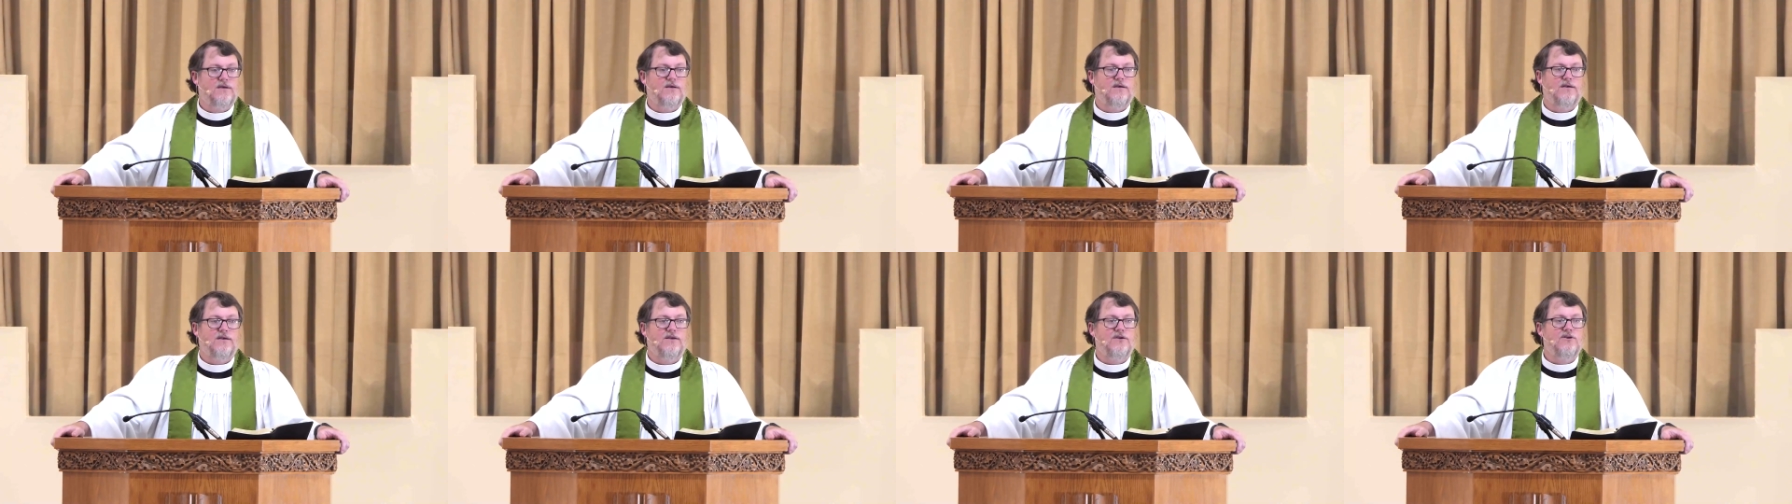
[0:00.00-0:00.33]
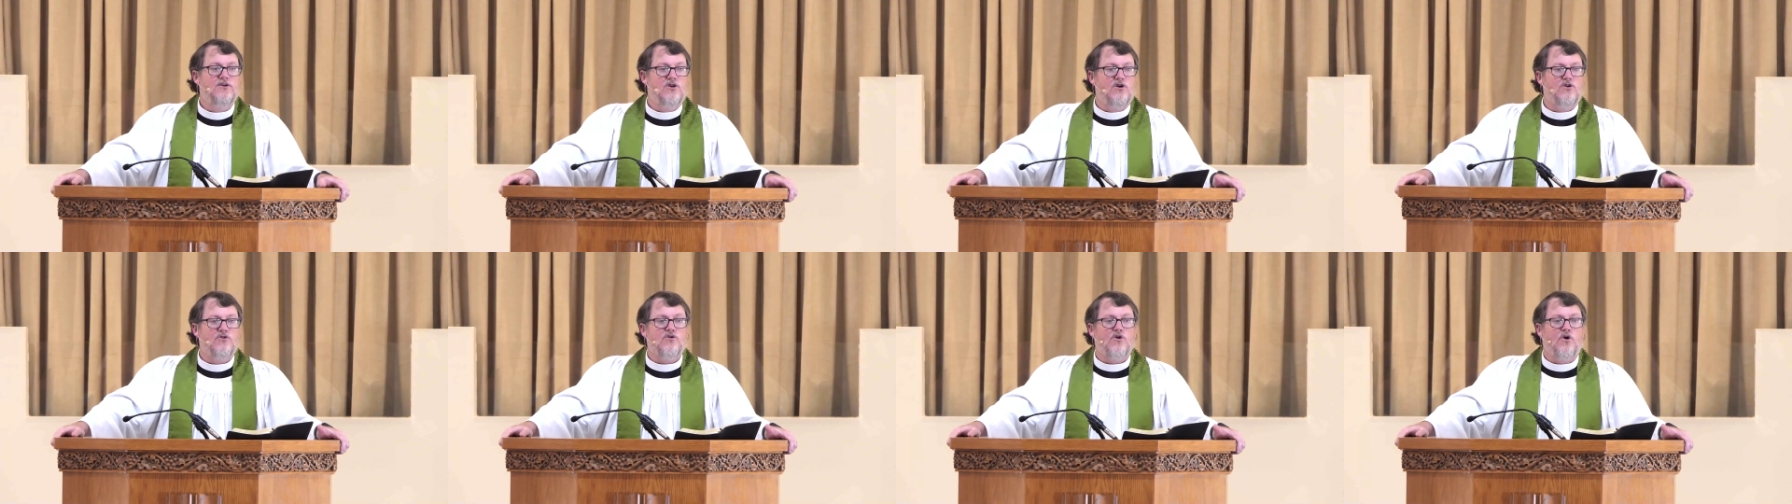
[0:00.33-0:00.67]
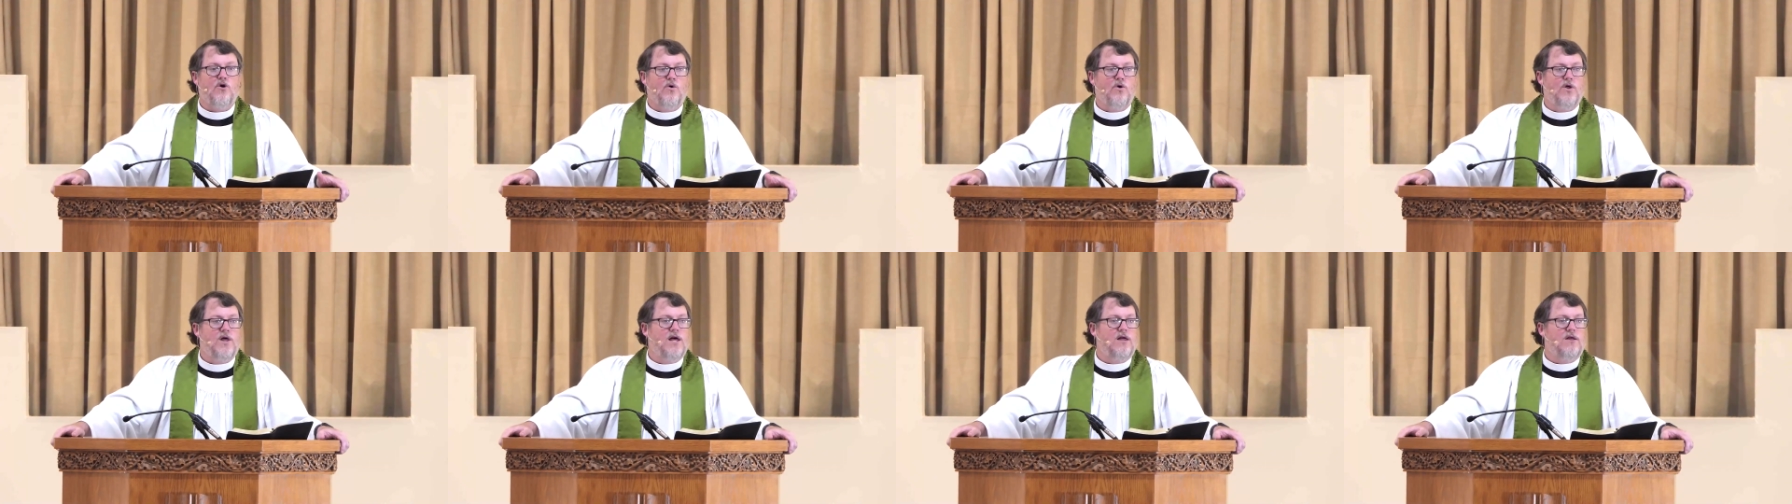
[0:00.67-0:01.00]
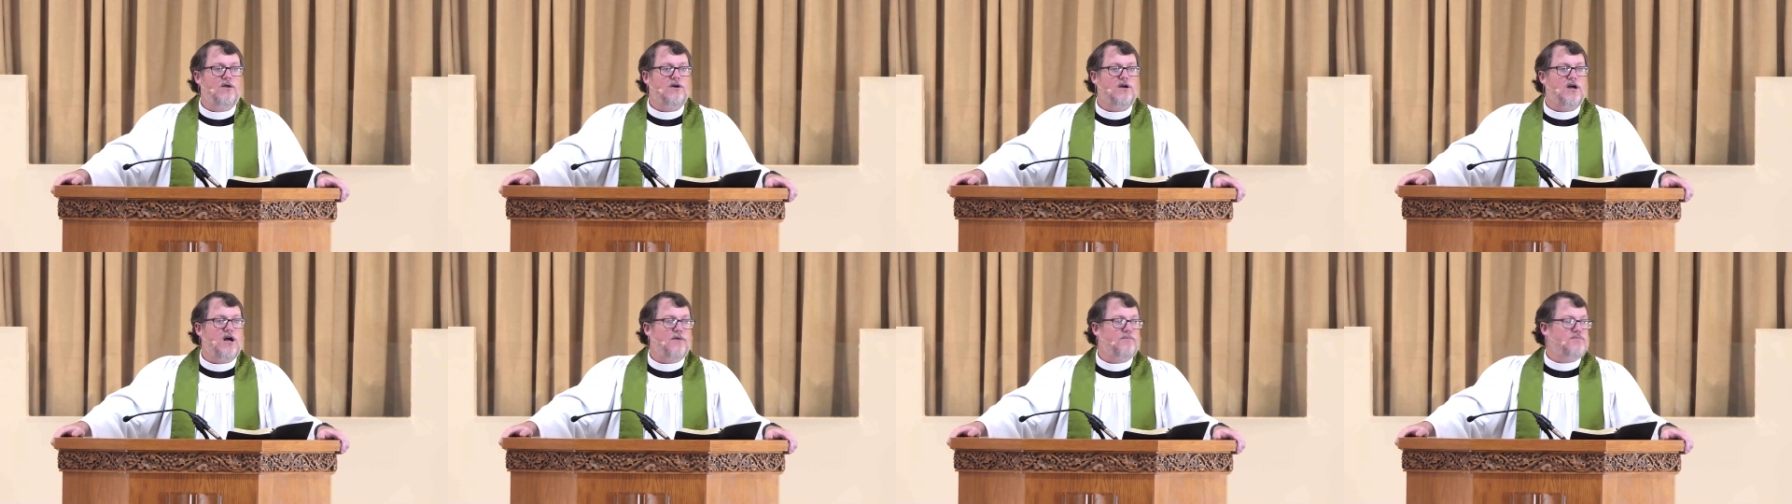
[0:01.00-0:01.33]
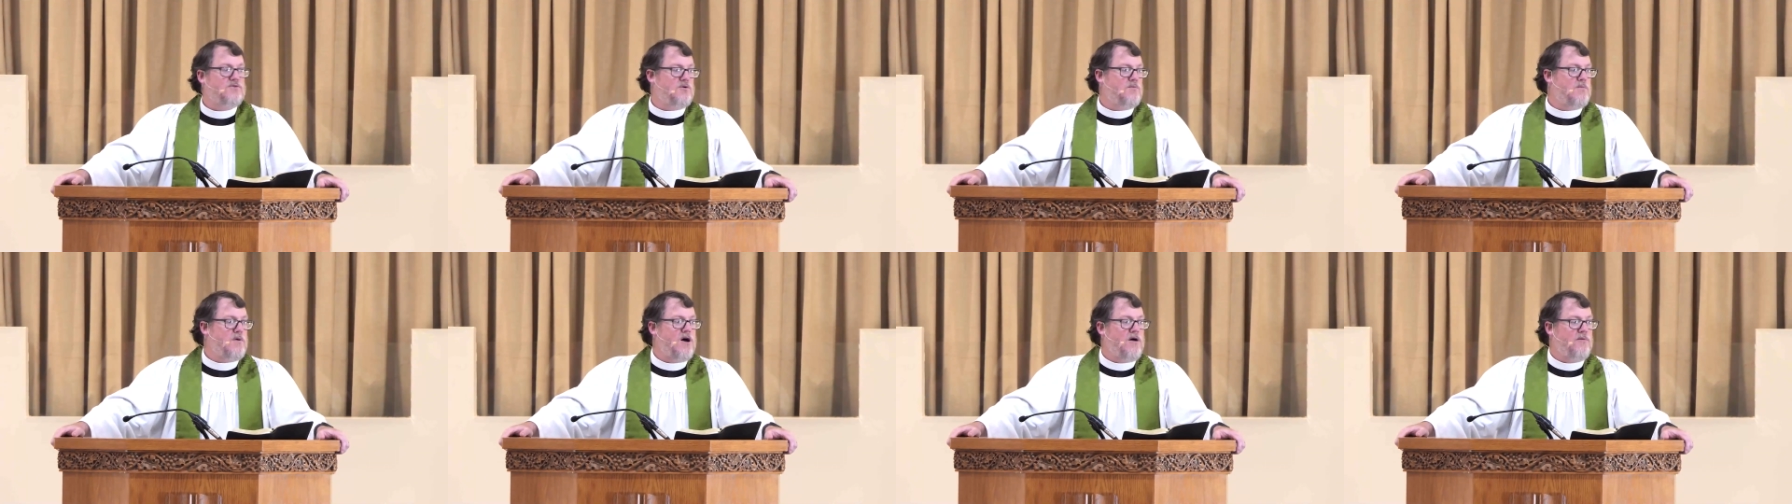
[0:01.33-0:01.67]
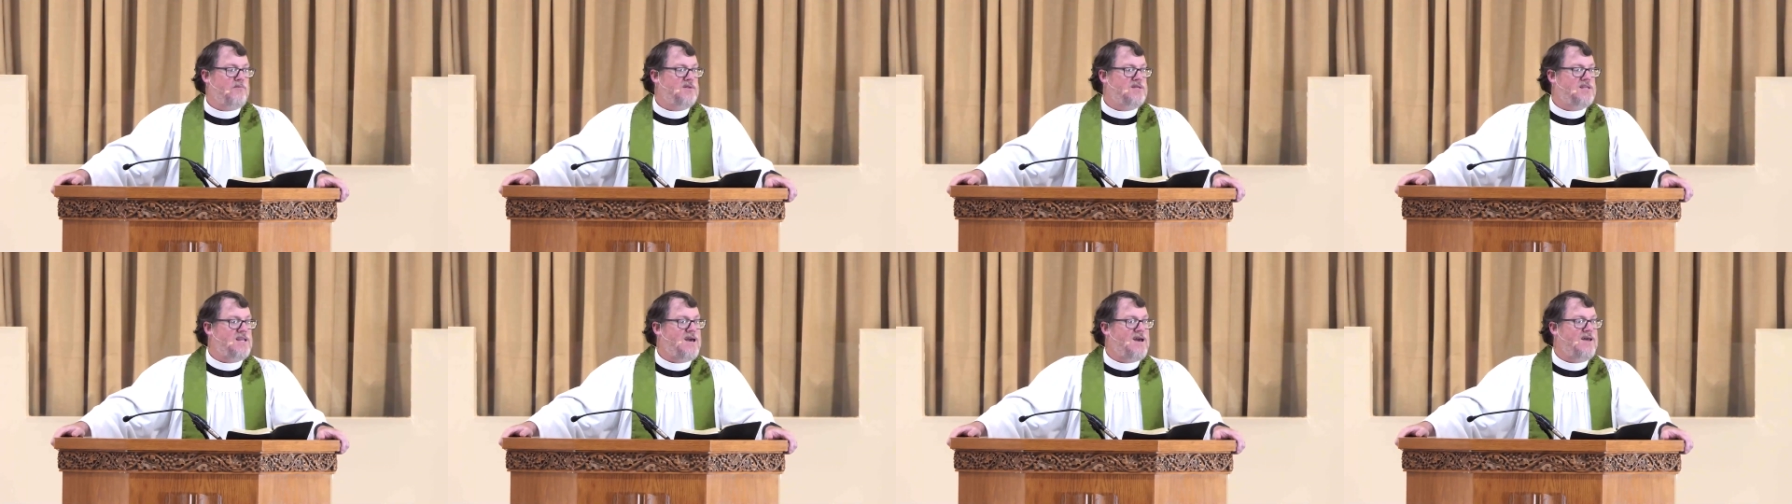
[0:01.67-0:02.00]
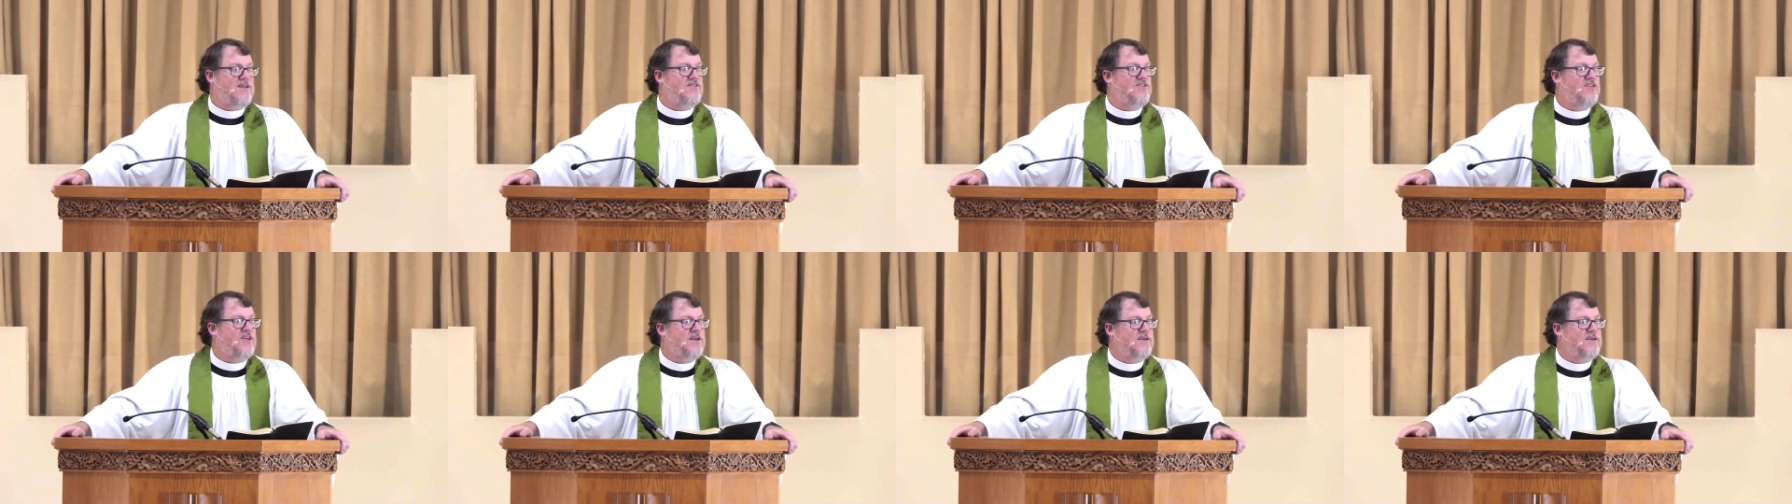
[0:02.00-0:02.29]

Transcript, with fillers: You know, the whole helicopter mom and dad thing.